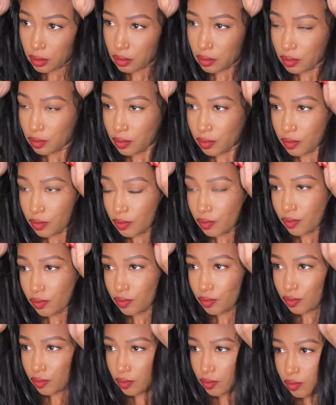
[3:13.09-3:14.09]

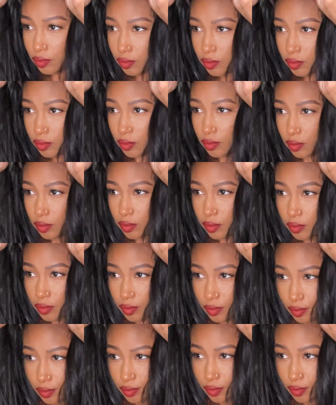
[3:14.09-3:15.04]
Nobody speaks.